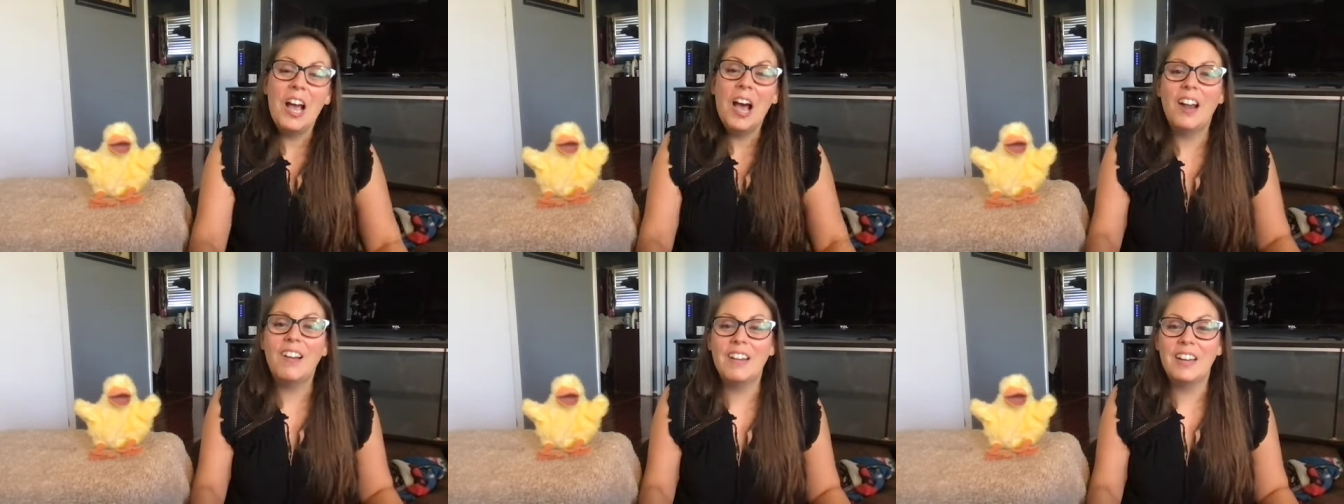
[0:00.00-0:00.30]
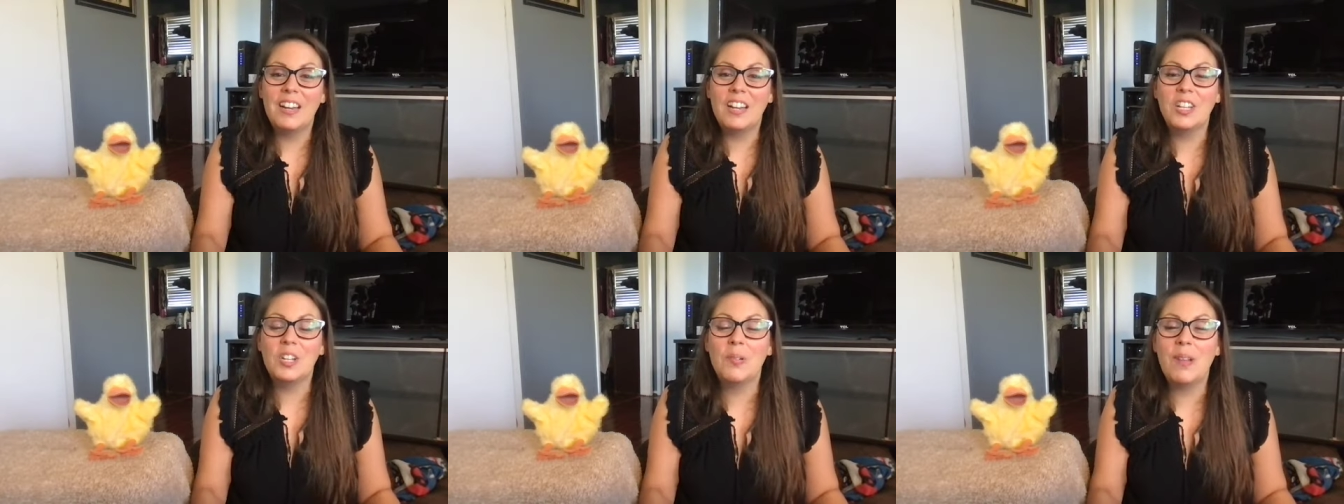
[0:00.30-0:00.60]
All
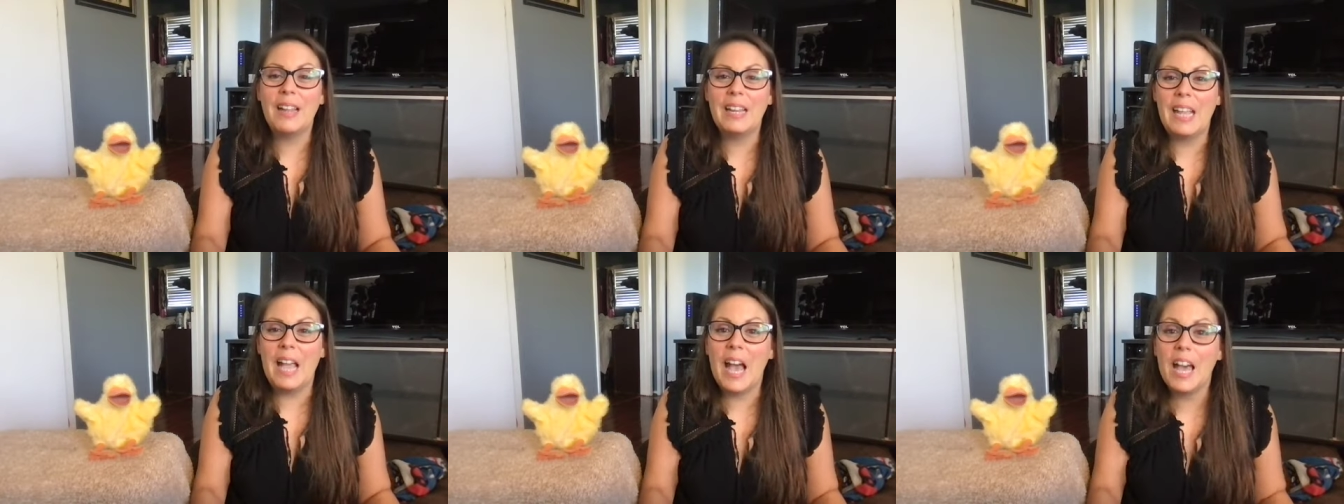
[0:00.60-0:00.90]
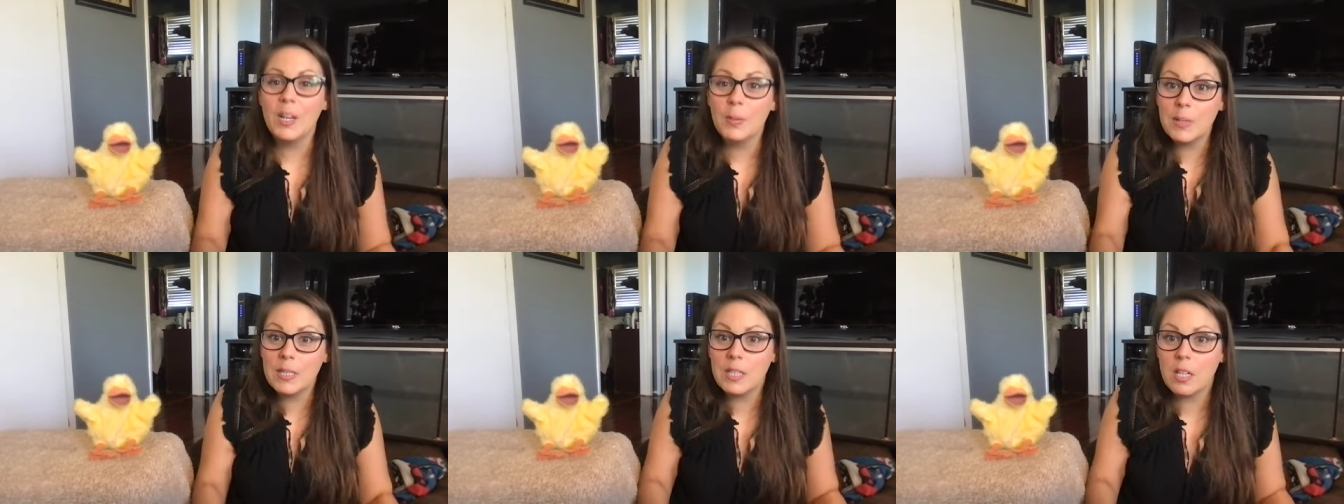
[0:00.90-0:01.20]
right, are you ready?
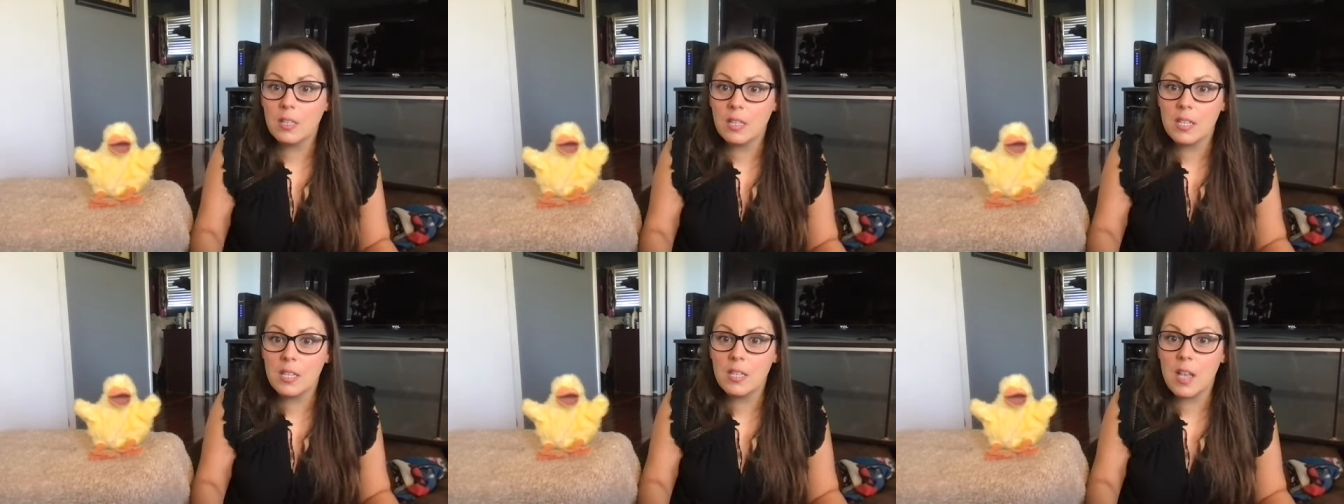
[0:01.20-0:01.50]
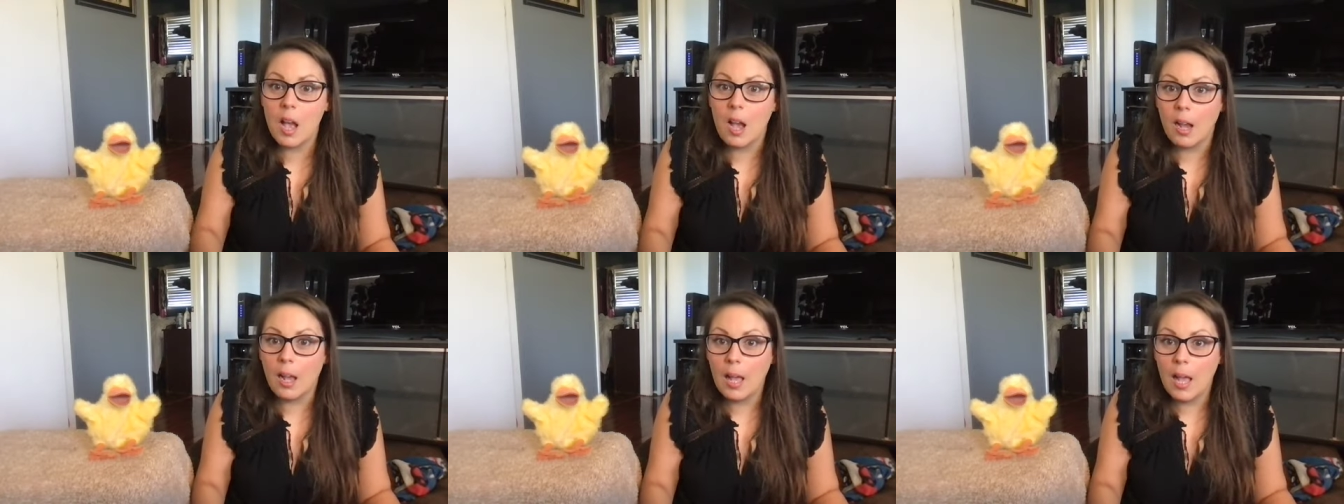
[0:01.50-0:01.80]
How do we start the
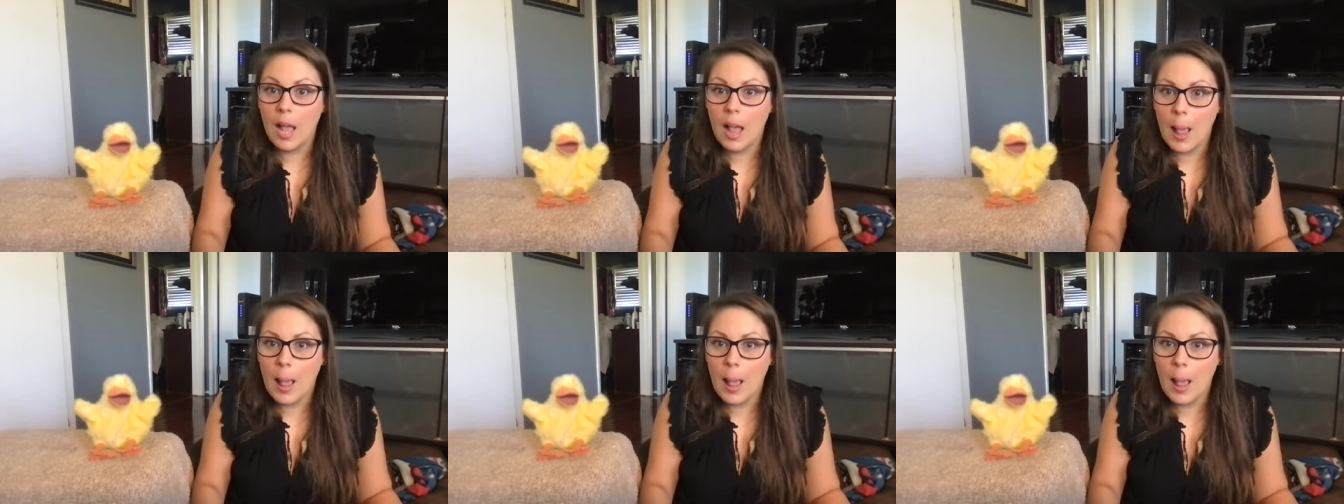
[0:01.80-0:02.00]
song?